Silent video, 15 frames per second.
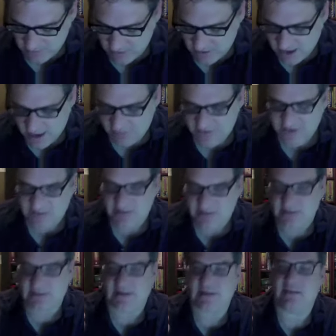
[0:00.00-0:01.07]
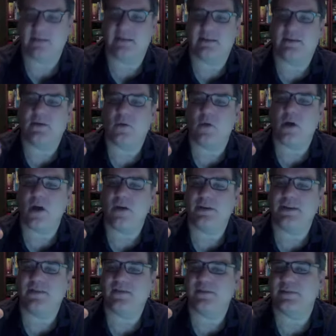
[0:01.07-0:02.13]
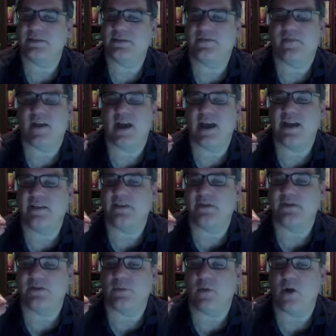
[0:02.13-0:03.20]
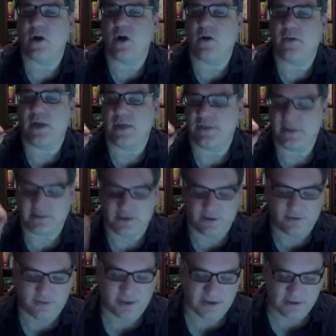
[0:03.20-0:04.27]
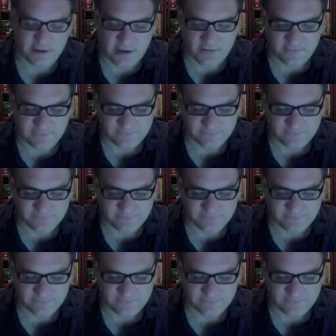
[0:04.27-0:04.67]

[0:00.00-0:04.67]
I think the quality of them is fine. They're small. I think they're thick enough.